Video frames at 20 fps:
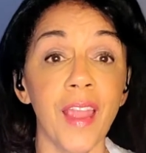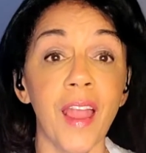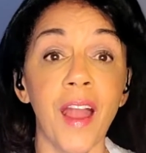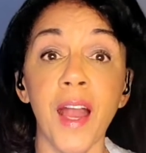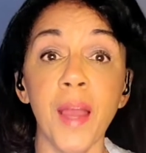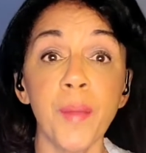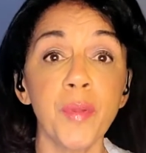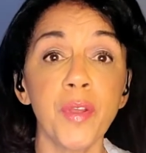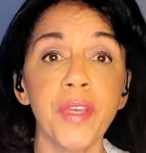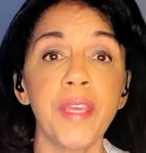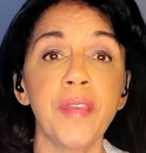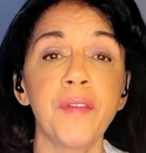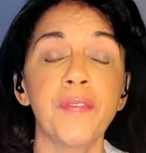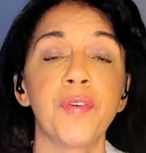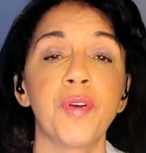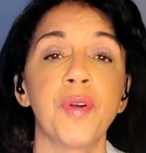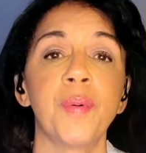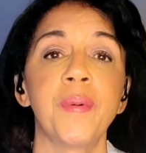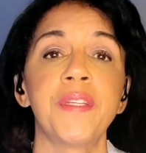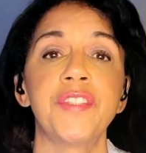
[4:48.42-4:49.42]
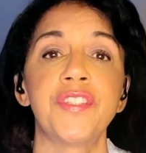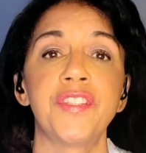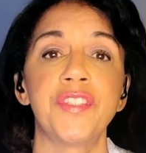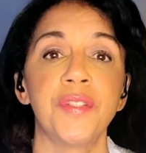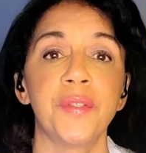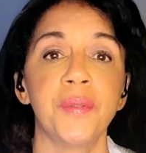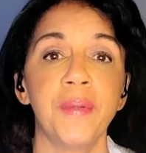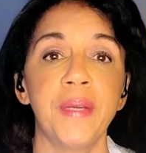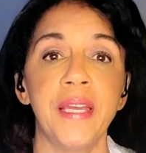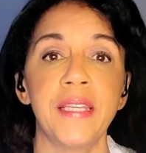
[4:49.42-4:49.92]
I'm looking forward
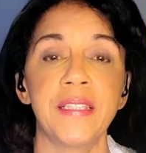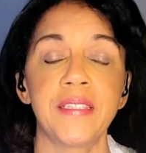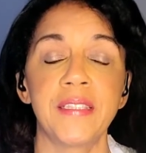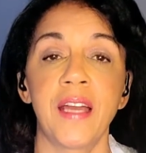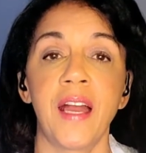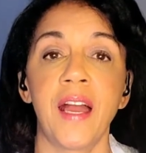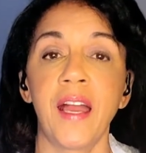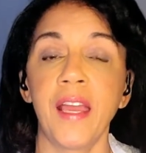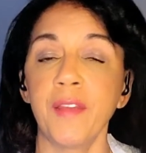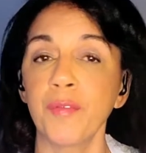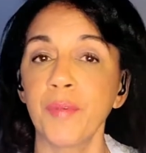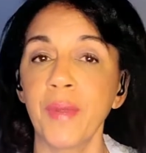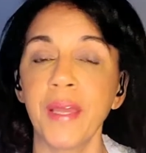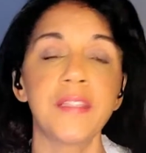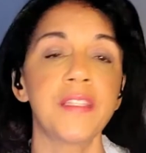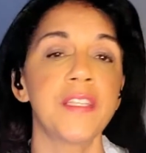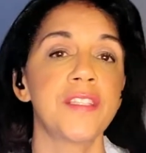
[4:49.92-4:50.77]
to it. I read